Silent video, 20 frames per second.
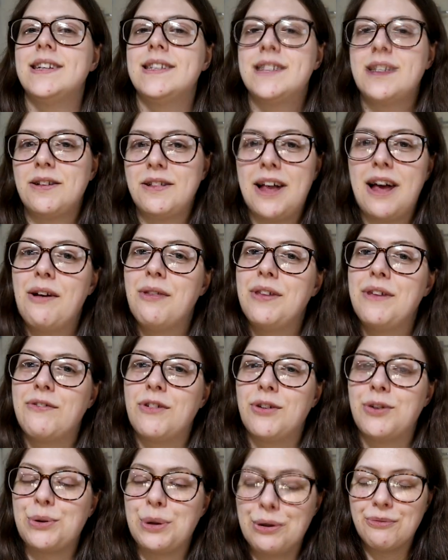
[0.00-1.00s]
So now they've
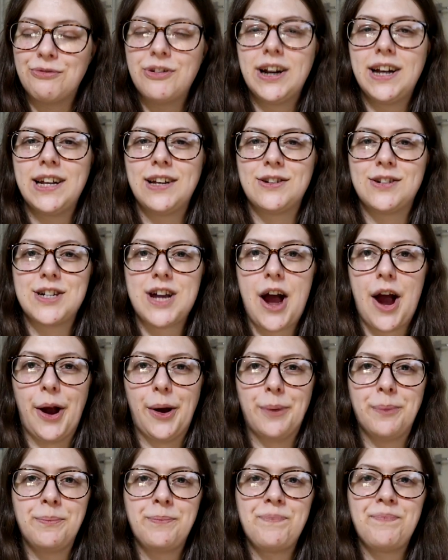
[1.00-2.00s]
gone a really good
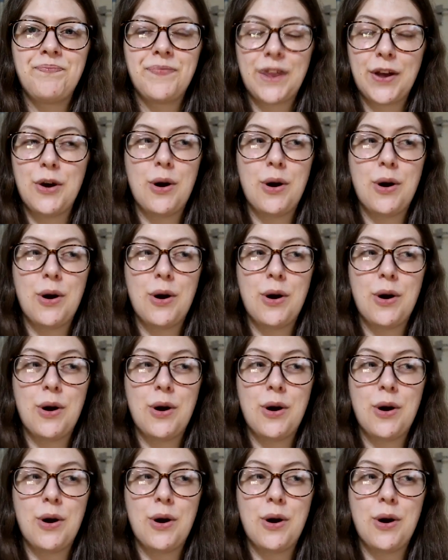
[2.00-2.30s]
home.